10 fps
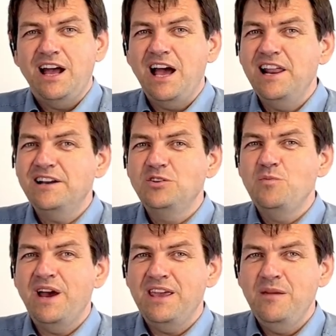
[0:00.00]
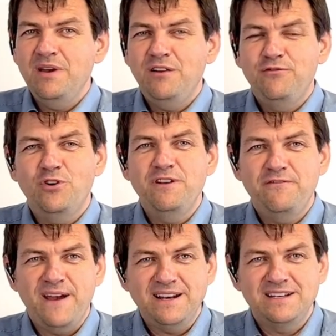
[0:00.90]
alert you by email for the
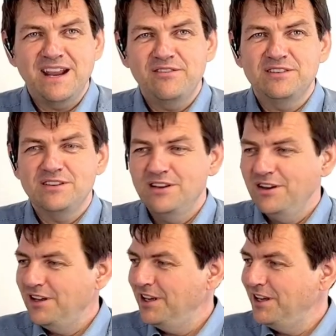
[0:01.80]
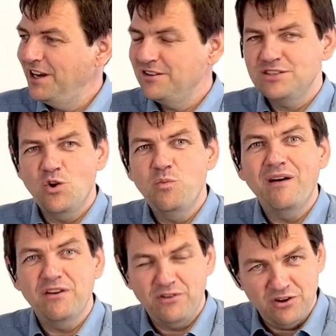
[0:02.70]
fact there is no
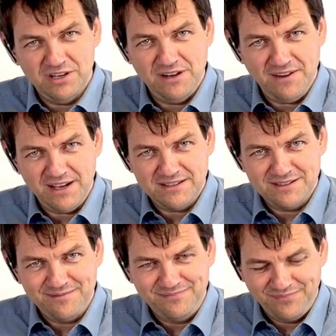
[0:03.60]
power on the device.